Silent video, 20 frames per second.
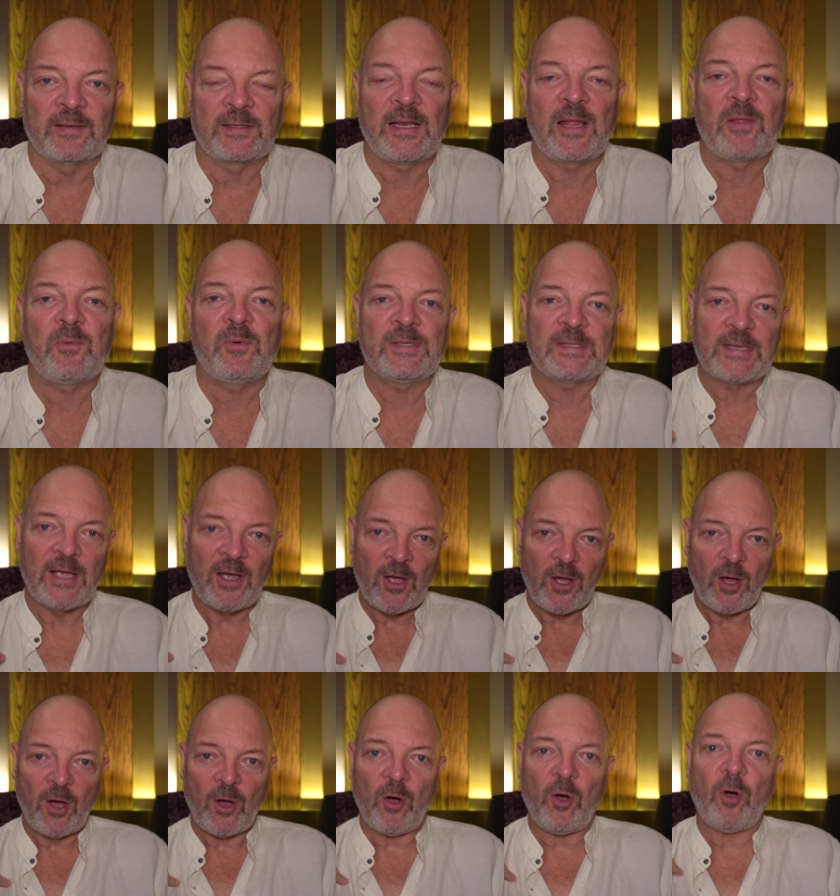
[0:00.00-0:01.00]
In other words,
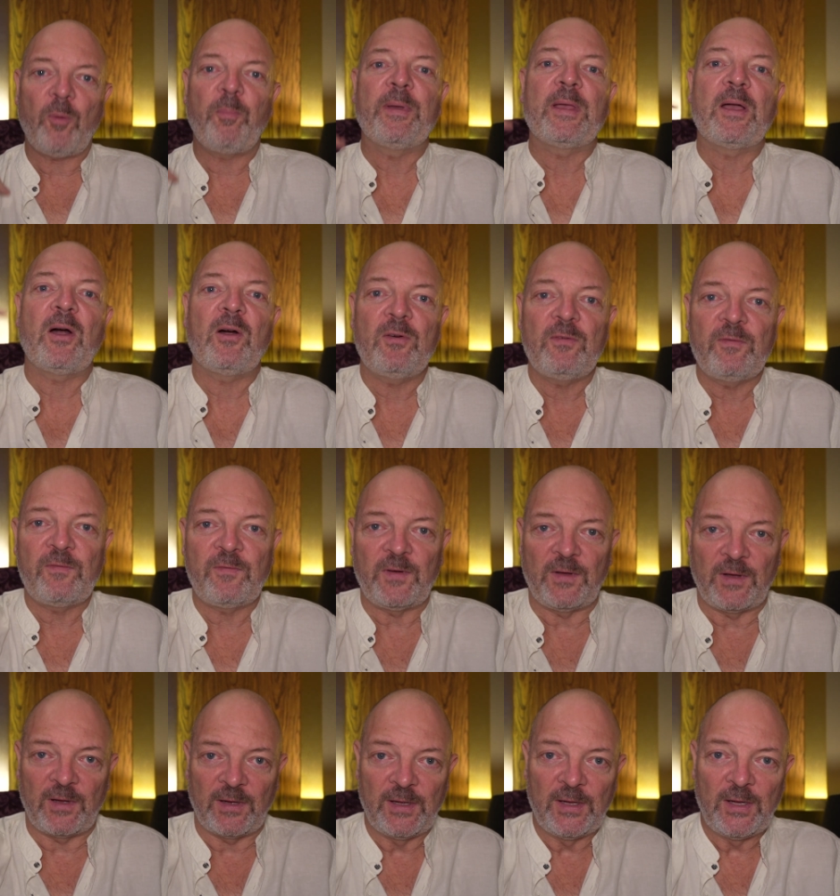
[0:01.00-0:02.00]
hopping
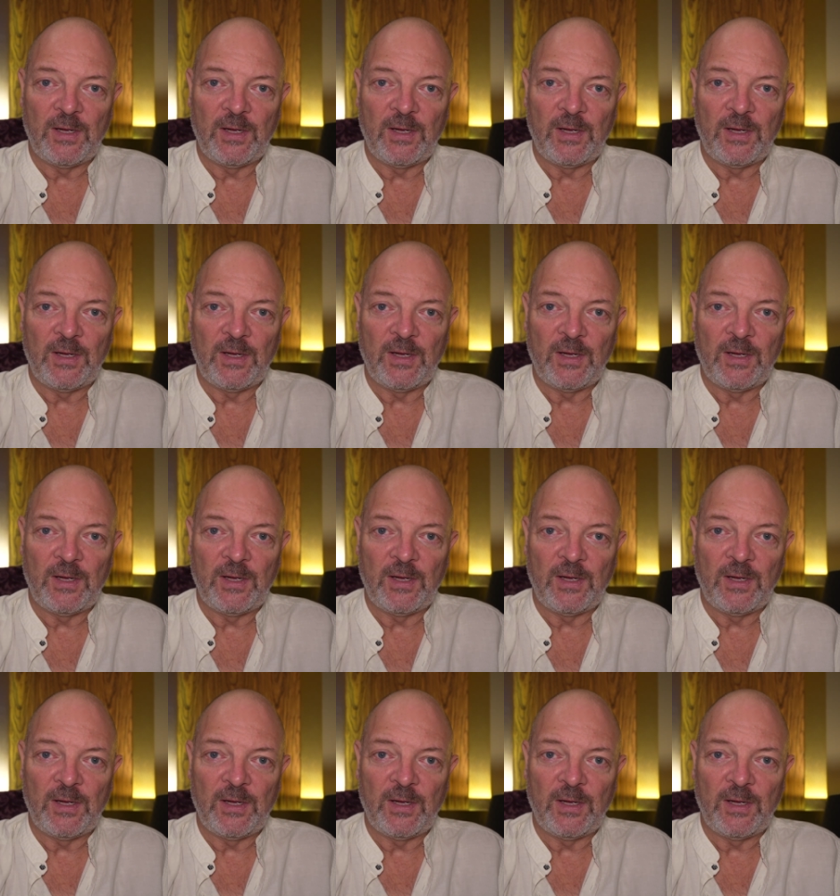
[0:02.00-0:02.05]
over